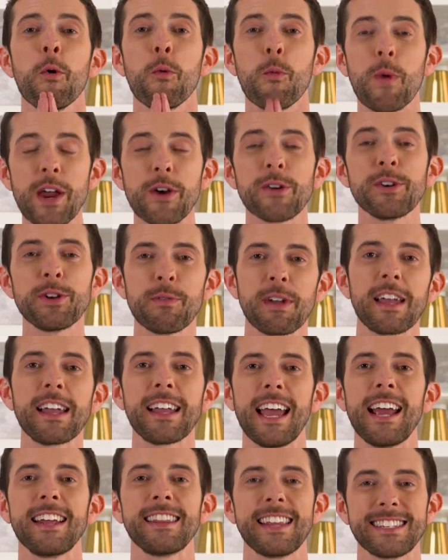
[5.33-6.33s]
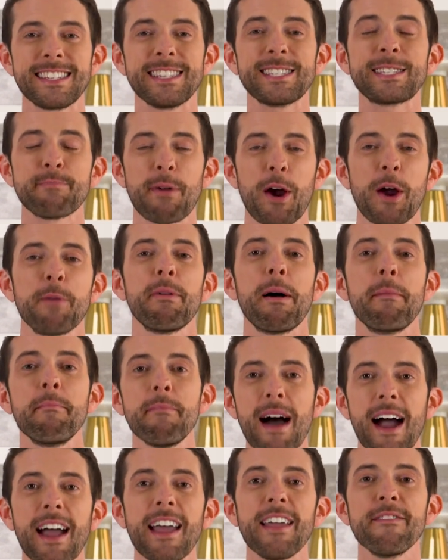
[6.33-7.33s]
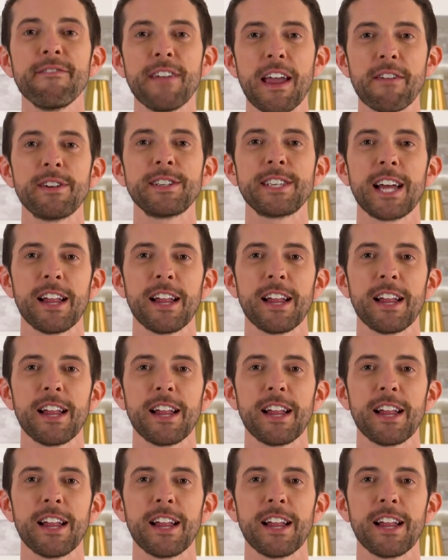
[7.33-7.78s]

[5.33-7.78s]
we are doing a cake that is inspired by my favorite